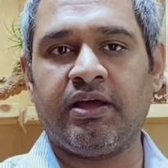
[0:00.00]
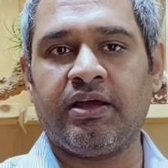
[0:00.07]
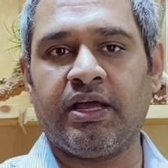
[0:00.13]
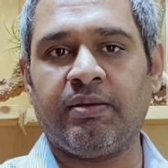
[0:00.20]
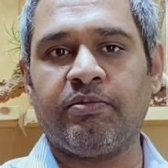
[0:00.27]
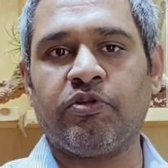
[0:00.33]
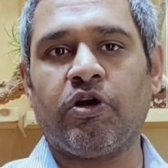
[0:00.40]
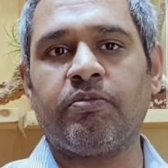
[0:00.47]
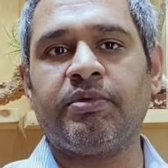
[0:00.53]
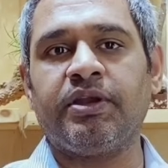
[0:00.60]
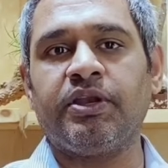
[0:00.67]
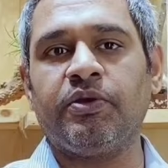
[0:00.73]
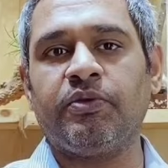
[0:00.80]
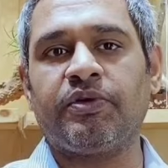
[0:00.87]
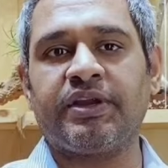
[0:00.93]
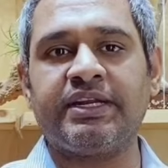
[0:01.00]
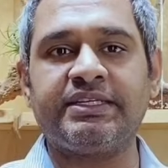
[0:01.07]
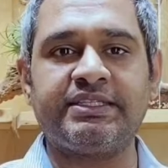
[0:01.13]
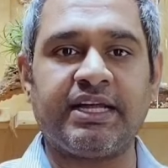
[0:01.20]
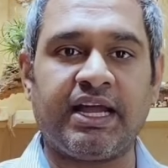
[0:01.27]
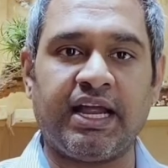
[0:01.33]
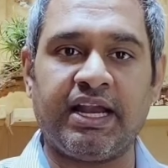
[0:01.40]
absorb the
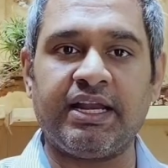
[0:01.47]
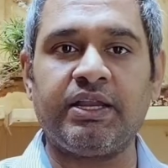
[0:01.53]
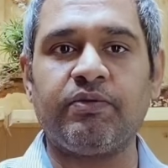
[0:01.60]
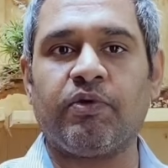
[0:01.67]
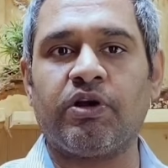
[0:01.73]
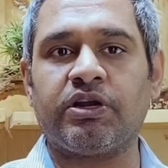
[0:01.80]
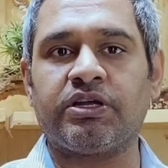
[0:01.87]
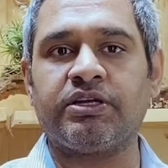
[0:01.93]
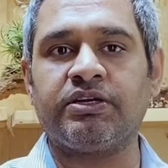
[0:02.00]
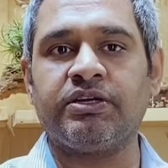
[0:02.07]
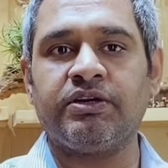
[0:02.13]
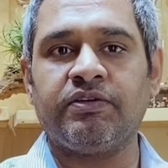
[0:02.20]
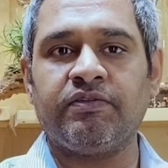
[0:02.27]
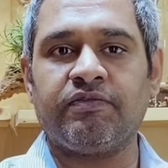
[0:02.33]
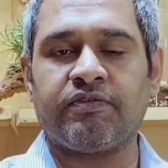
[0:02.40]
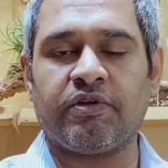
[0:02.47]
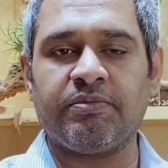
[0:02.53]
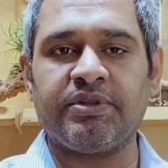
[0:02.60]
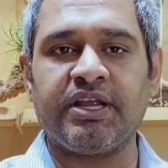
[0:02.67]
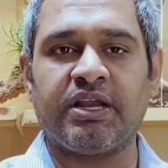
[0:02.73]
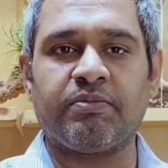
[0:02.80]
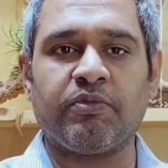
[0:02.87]
nutrients and the water from
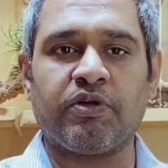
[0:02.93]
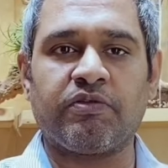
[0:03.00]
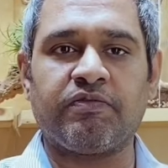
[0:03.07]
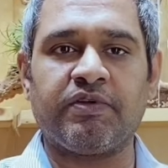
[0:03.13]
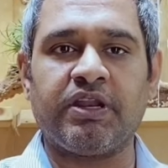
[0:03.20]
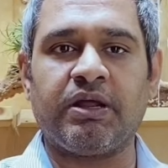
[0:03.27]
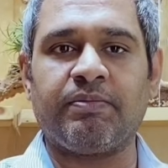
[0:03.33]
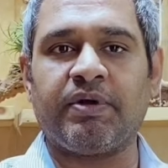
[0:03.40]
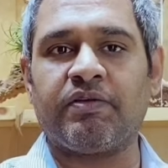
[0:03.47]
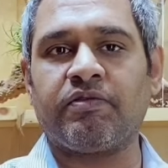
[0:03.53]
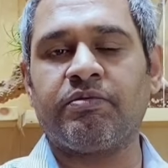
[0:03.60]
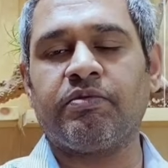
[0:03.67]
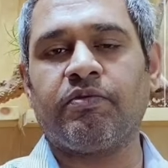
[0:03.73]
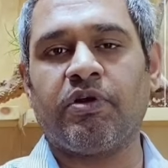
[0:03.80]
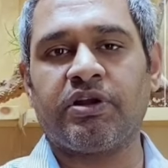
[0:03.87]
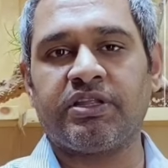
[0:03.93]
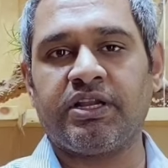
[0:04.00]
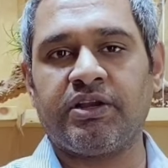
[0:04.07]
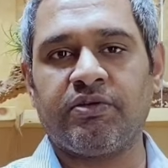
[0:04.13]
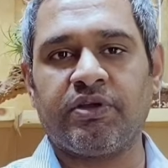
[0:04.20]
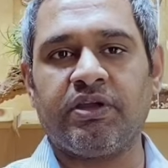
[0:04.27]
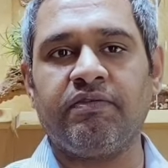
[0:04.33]
the atmosphere, apart from the water
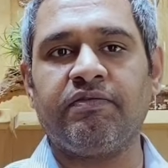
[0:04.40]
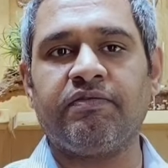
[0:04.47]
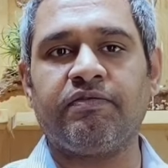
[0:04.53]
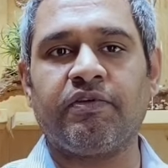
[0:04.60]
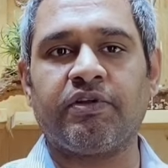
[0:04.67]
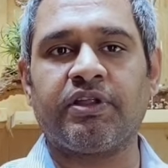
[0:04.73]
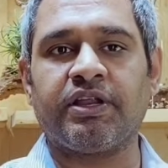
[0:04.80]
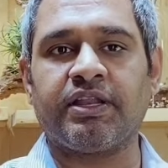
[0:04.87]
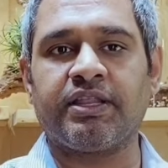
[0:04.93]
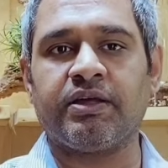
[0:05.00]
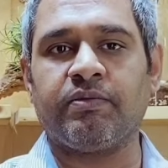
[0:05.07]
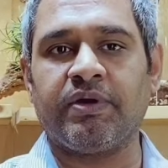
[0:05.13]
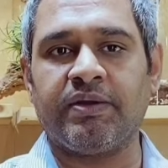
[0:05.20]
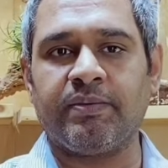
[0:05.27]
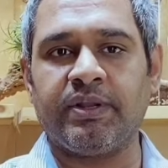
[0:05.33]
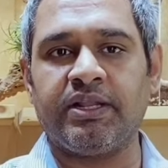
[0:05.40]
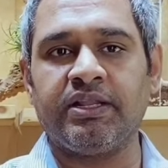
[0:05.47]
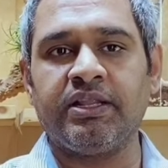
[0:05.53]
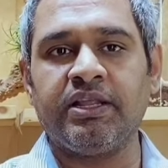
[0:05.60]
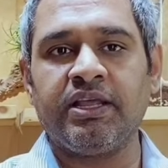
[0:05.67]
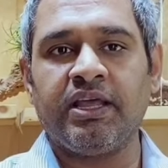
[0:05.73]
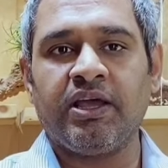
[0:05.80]
that we give for its survival.
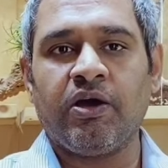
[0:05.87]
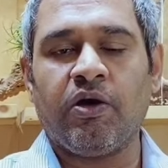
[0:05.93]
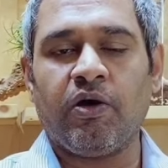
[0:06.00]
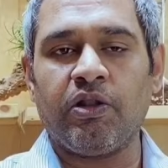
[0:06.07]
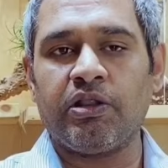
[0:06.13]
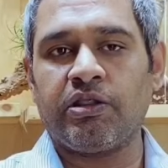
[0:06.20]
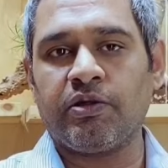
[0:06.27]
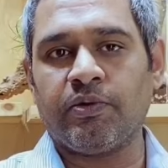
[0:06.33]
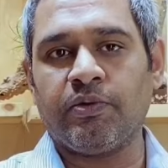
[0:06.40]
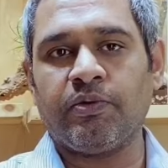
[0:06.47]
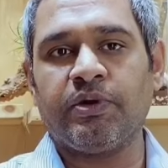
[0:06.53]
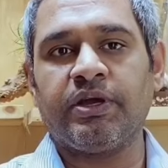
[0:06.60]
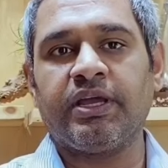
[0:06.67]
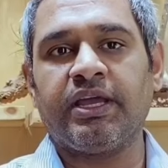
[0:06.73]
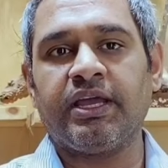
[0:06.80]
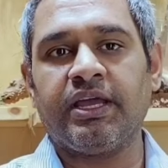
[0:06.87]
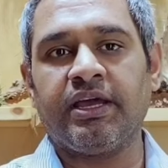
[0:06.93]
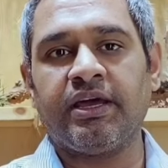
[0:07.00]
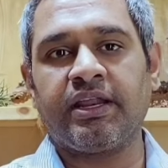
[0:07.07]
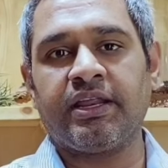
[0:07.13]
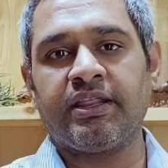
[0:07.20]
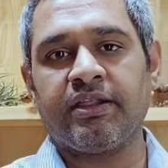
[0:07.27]
Also,
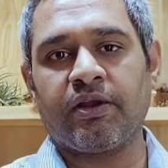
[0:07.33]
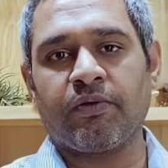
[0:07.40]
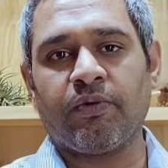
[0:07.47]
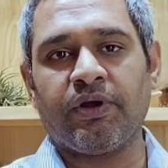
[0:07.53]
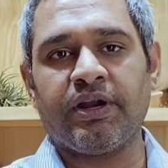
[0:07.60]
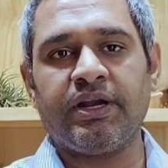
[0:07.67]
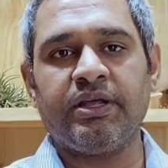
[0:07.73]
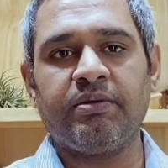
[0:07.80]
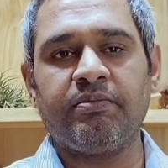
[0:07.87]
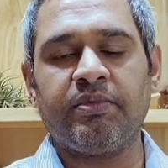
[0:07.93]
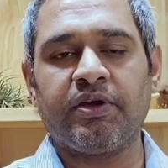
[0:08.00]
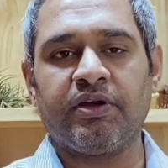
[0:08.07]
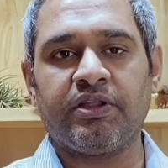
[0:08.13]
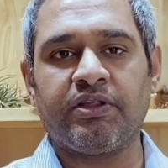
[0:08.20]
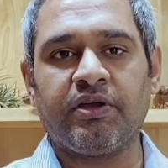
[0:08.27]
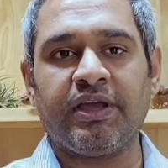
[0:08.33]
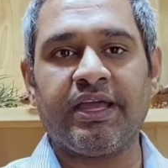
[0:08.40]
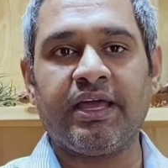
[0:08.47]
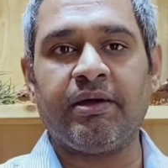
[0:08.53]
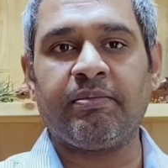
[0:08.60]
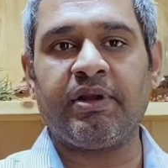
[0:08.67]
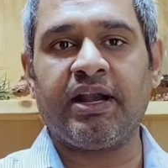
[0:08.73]
air is required because your
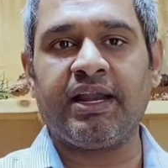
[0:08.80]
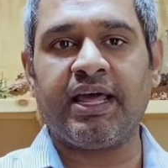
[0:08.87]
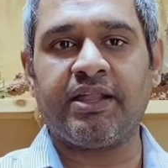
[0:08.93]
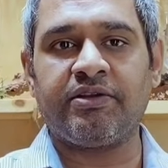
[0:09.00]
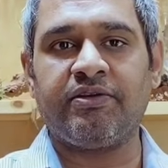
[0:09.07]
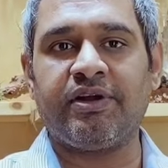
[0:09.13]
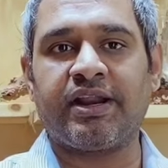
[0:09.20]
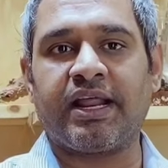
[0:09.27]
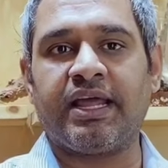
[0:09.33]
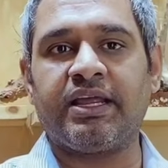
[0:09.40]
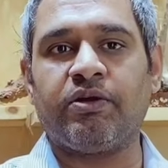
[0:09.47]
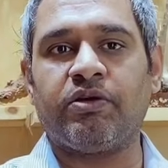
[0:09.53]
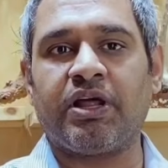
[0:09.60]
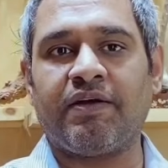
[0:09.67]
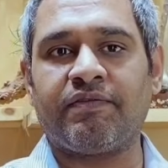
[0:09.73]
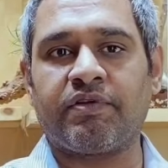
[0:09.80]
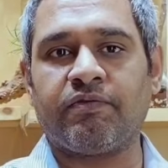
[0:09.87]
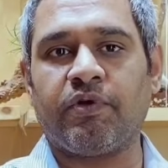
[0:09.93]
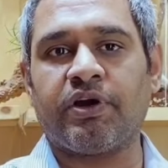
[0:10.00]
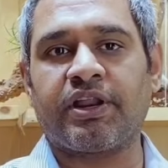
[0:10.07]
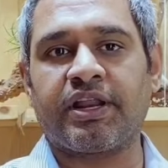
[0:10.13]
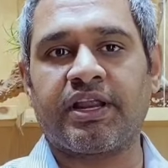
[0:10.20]
air plant has to dry out after
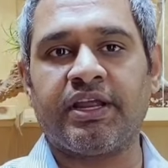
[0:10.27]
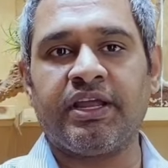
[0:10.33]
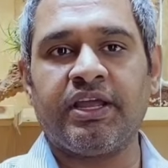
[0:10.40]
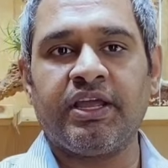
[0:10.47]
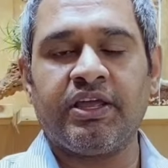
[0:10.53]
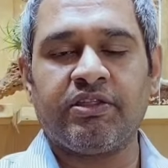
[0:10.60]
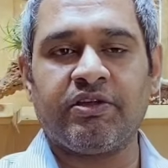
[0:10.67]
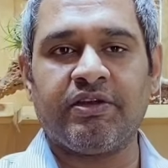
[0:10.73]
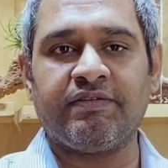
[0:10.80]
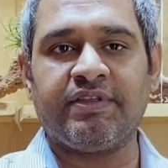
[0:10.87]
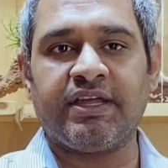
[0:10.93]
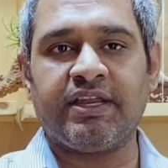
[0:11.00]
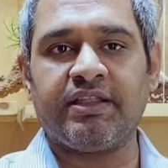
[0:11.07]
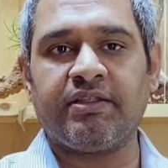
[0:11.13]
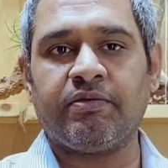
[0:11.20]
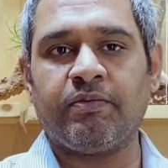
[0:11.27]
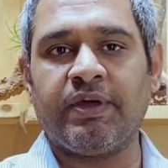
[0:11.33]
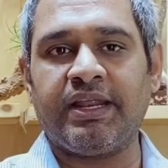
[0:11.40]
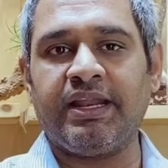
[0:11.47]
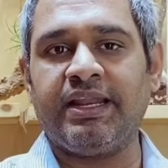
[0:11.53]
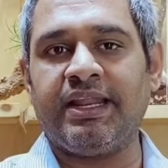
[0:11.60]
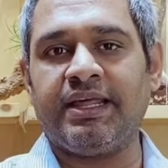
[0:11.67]
watering. So if there is
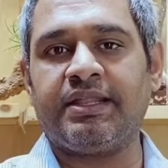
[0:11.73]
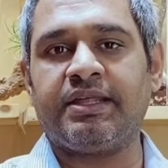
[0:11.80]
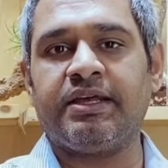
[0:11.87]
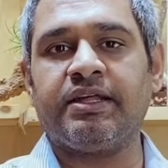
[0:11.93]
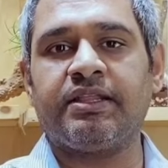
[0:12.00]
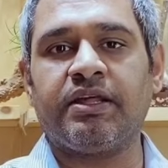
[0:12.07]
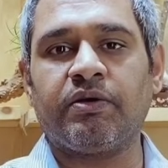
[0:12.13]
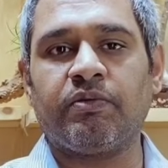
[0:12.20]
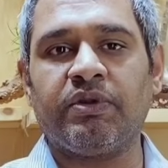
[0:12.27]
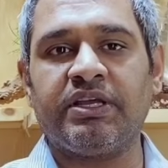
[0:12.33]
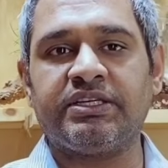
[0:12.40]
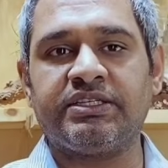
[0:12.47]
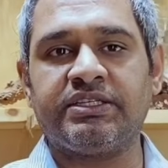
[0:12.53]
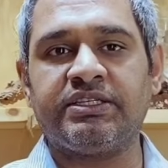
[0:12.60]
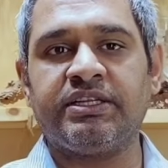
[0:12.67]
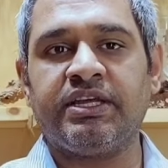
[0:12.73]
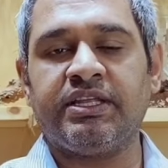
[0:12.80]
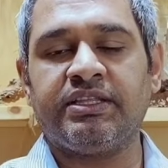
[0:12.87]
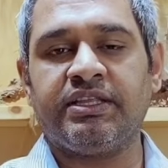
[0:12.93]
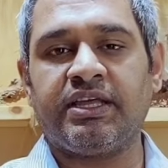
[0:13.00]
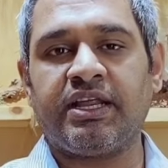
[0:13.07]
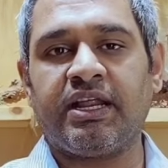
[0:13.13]
very less air circulation,
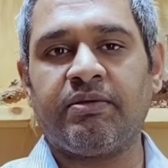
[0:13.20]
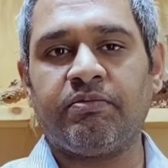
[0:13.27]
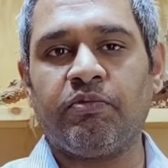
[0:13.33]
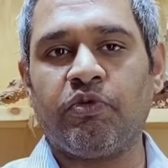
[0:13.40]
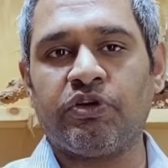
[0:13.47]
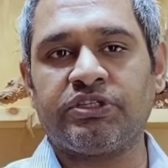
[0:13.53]
there are more